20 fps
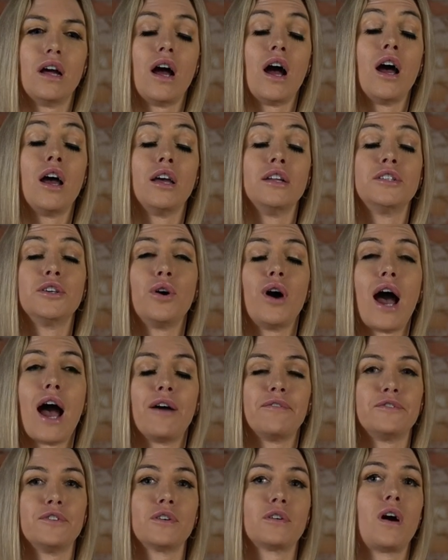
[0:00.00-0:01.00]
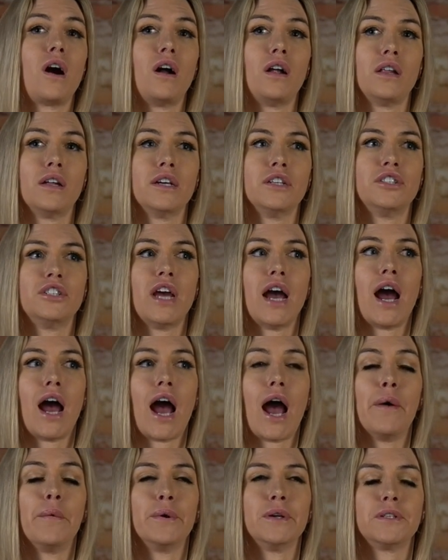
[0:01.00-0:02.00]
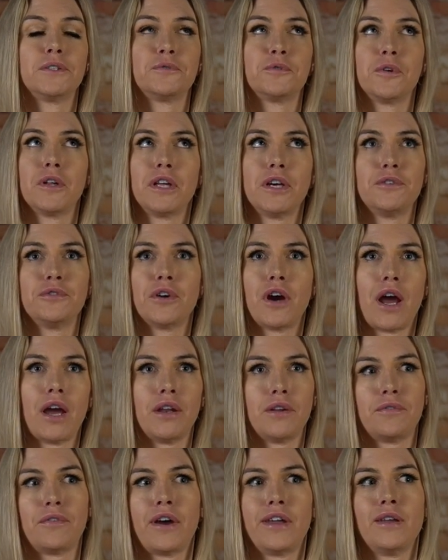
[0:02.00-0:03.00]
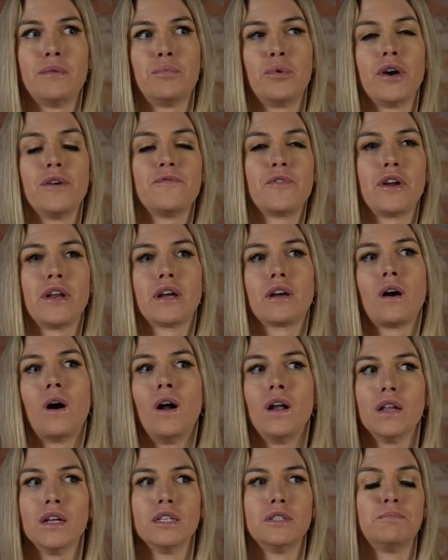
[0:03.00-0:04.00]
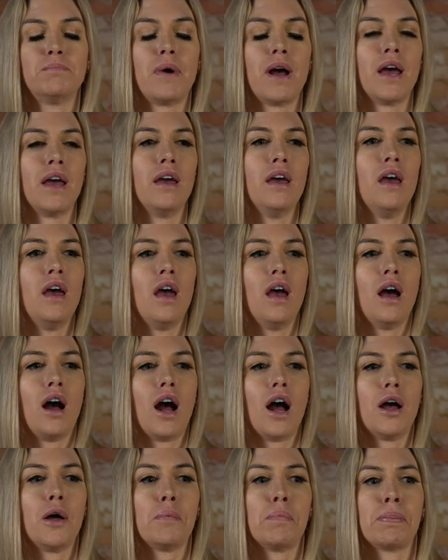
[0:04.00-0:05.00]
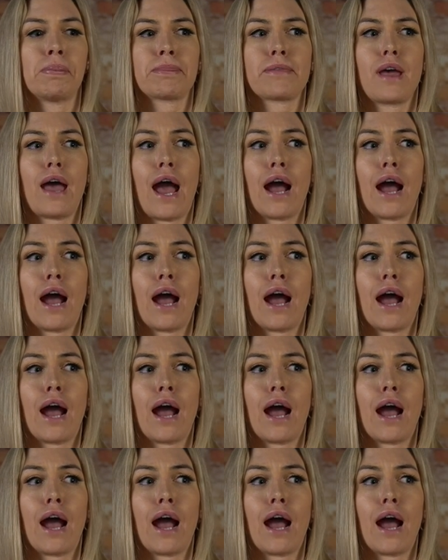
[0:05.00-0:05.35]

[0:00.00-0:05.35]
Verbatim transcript: Uh, until after, after college. college. Yeah, I was really trying to find a boyfriend in college, but um,